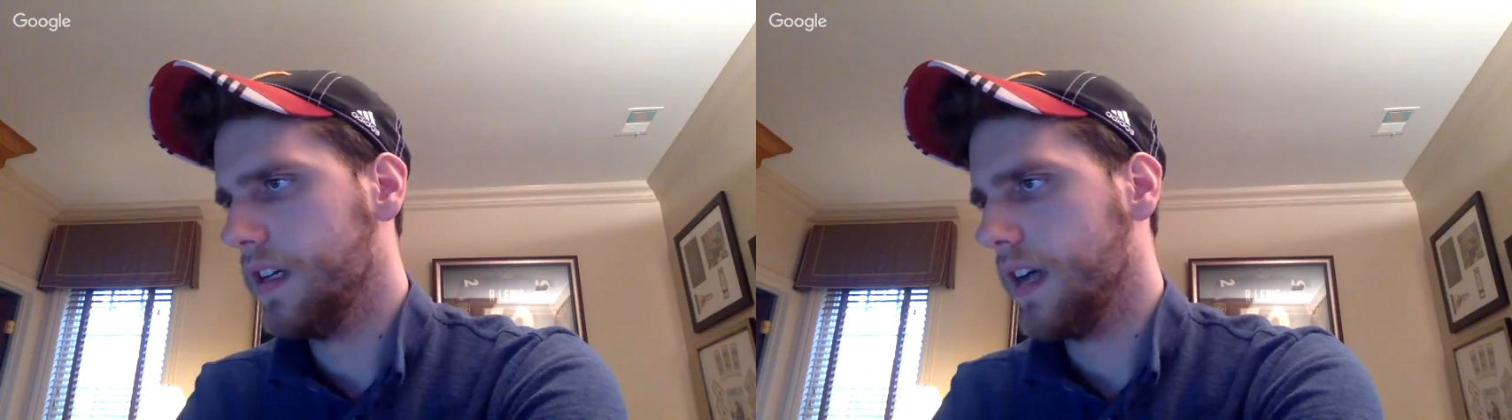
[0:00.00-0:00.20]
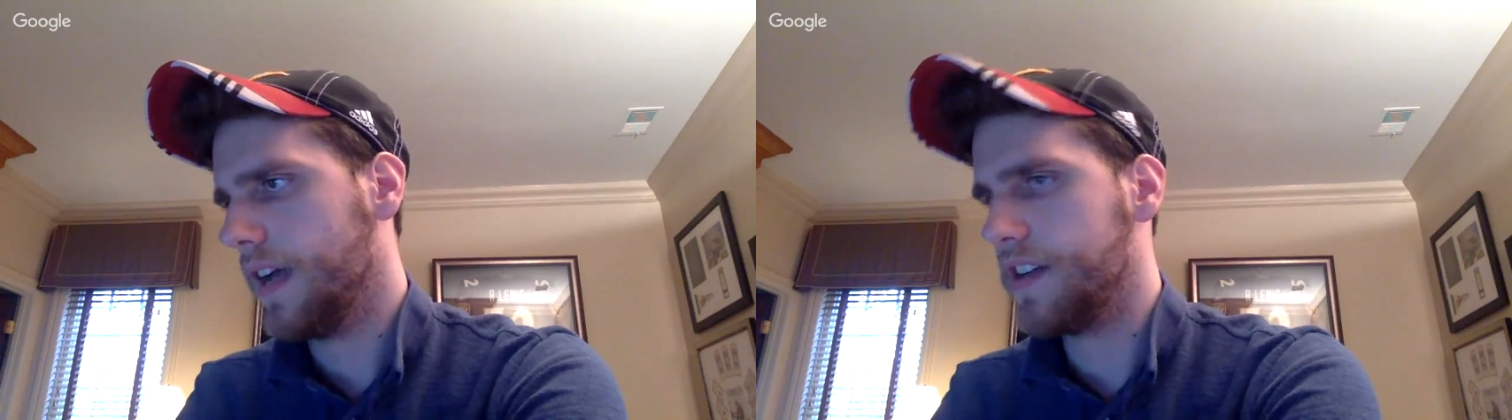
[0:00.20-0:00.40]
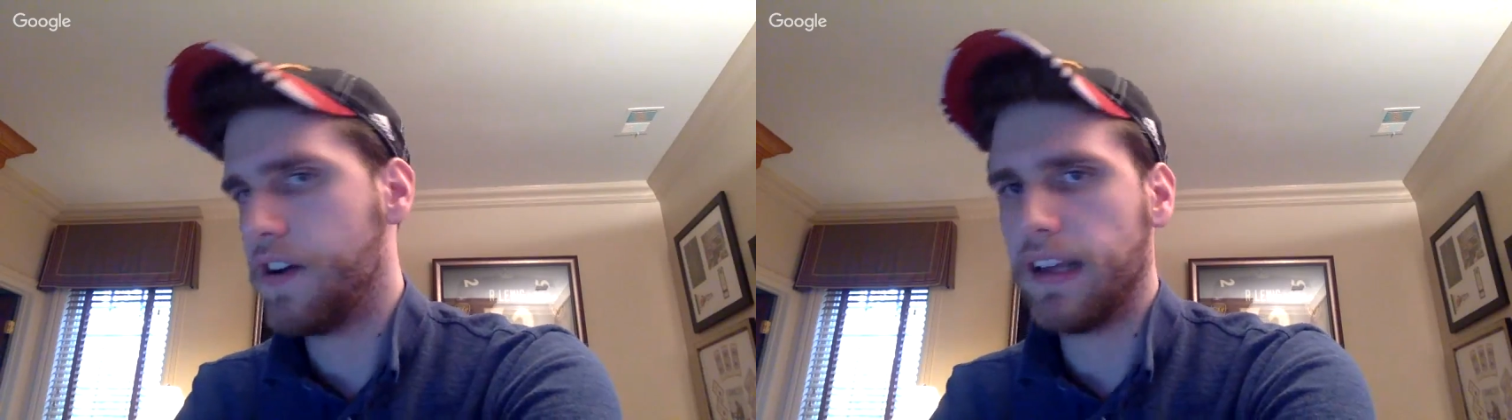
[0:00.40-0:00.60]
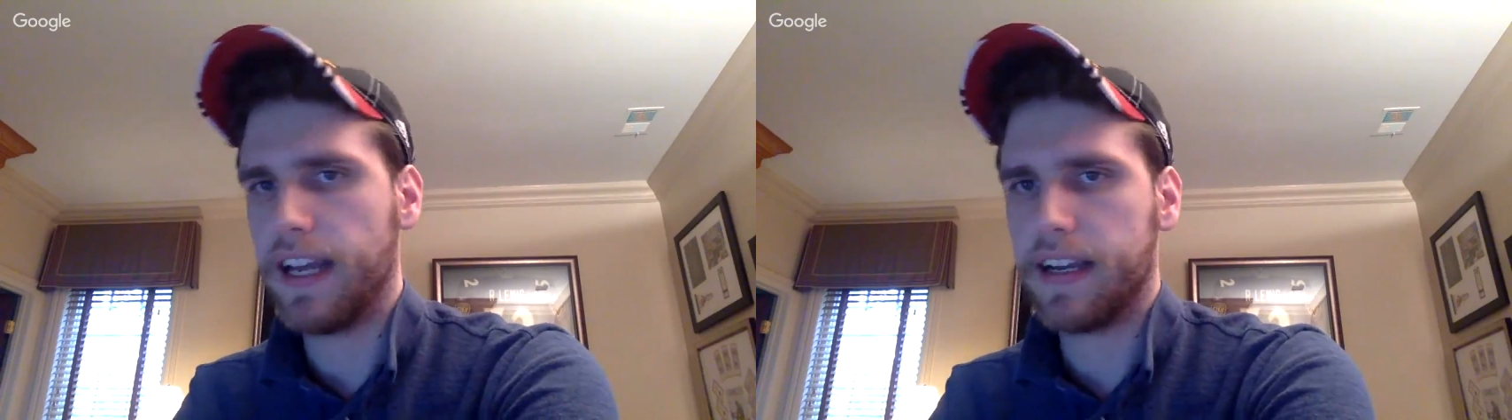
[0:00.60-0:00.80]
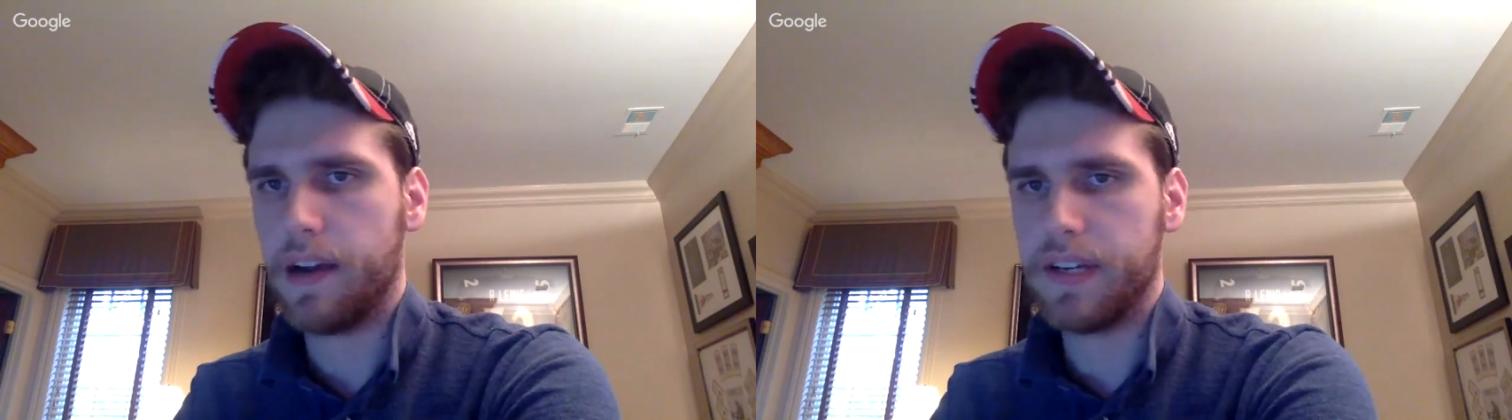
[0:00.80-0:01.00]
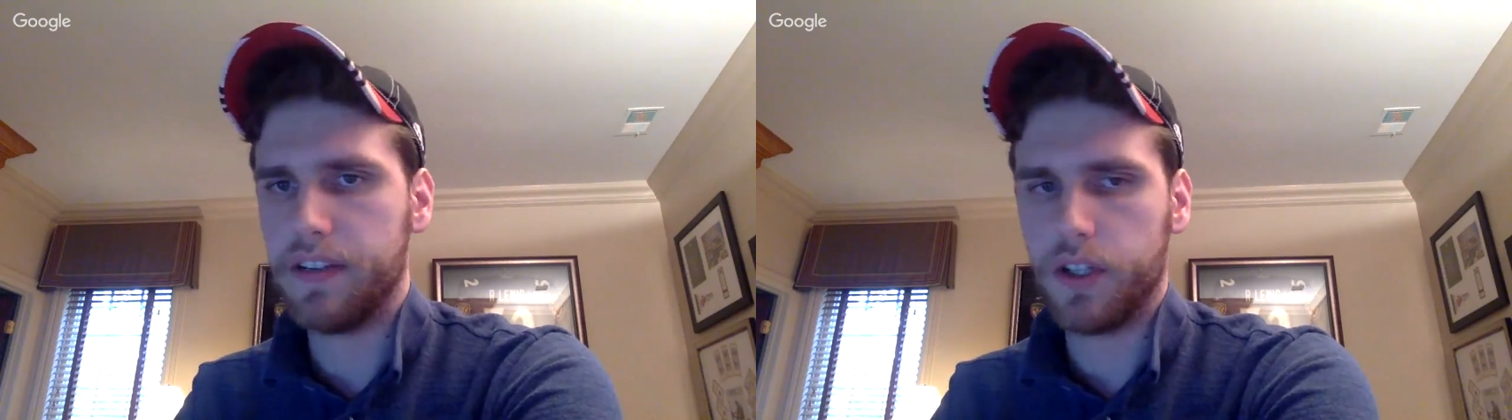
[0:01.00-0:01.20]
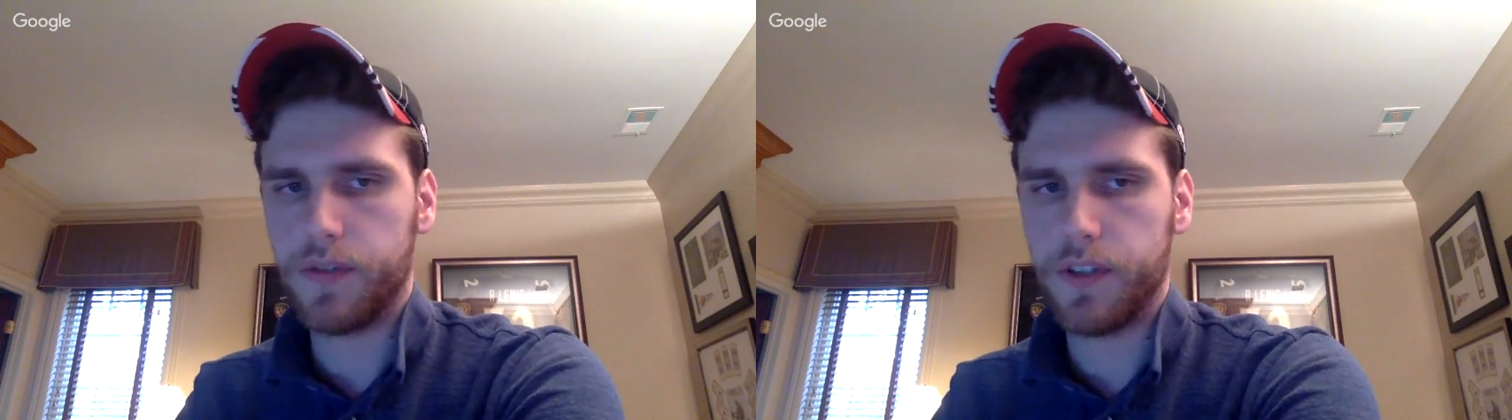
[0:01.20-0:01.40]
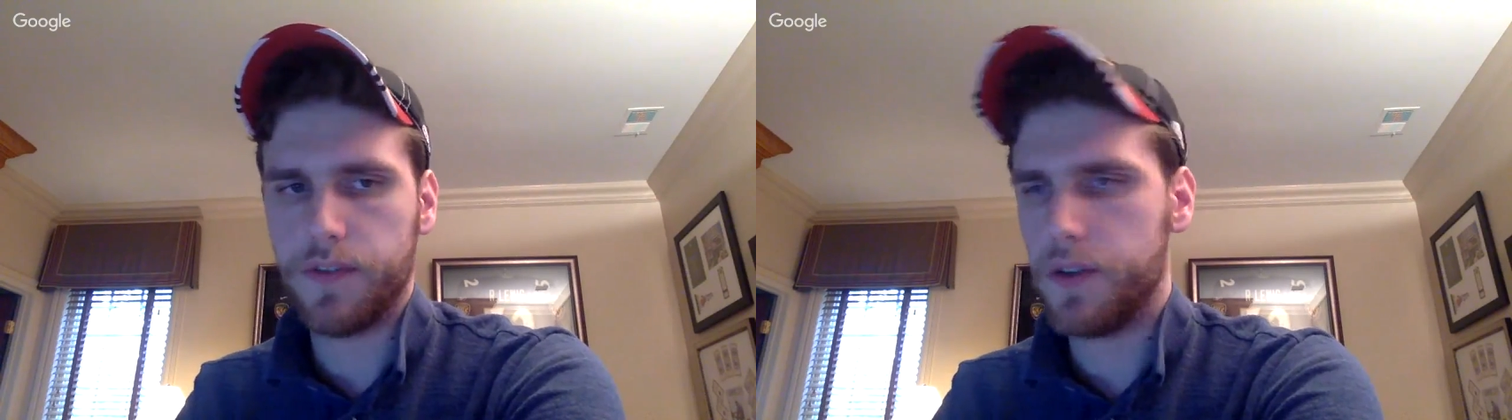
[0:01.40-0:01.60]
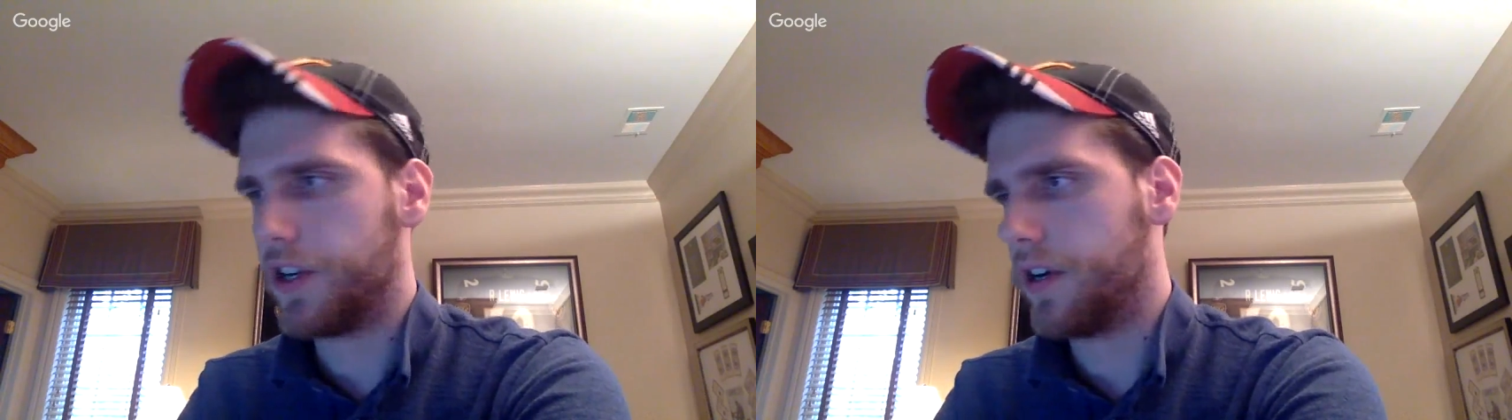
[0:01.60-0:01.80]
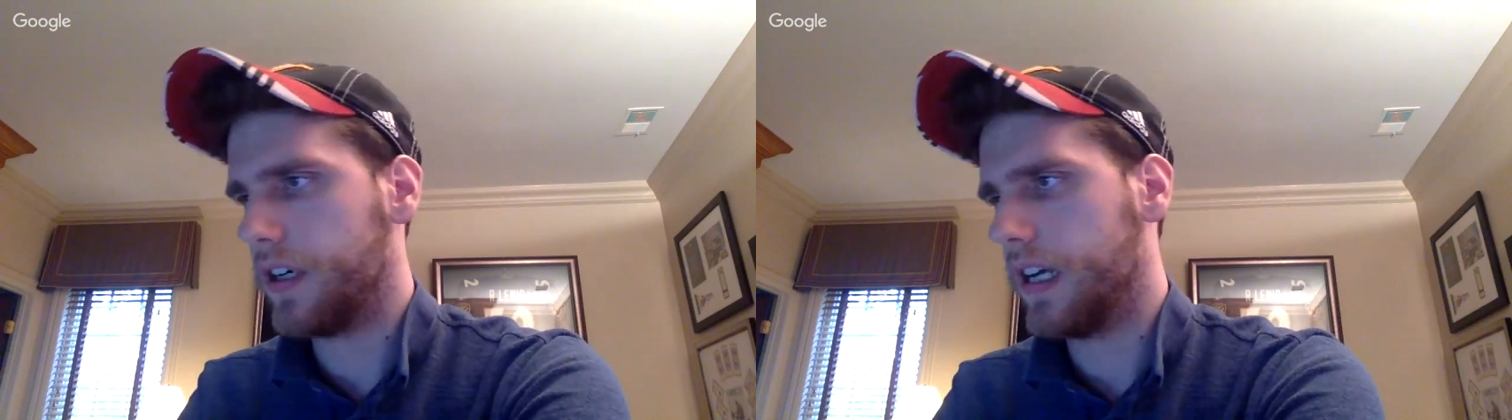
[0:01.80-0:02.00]
I like how he looks for the
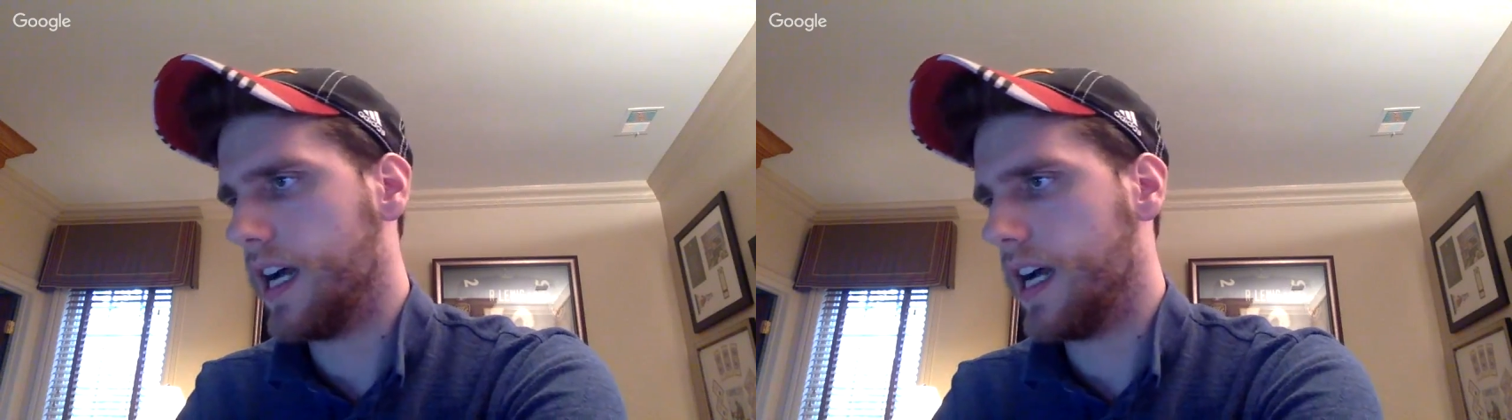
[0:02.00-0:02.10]
future,